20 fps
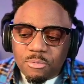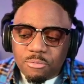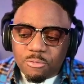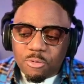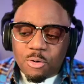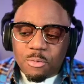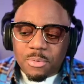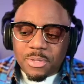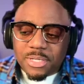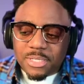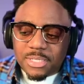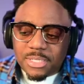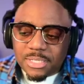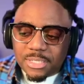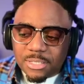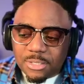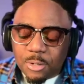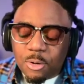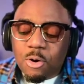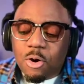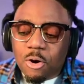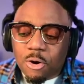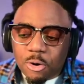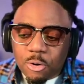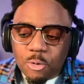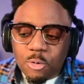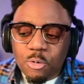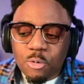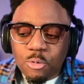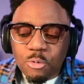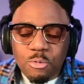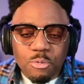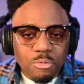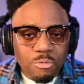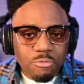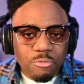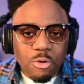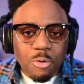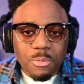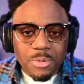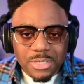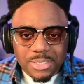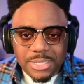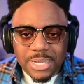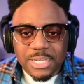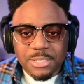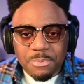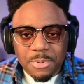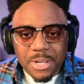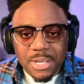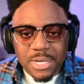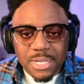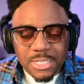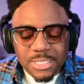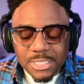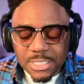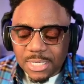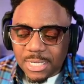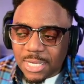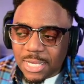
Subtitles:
who Robelis Despaigne is,